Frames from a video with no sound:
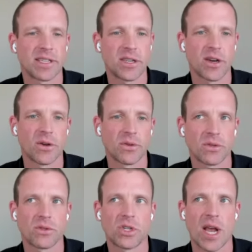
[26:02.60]
its own
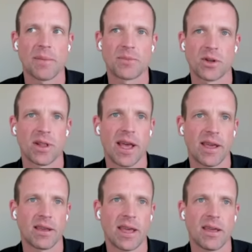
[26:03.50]
chapter, like
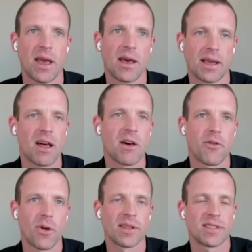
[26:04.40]

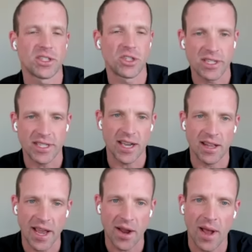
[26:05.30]
California, it's the
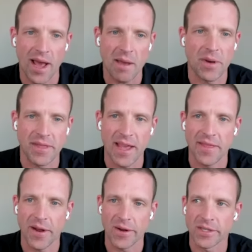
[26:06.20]
GCLA, right? But then
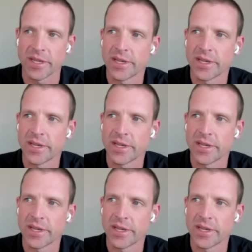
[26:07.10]
there's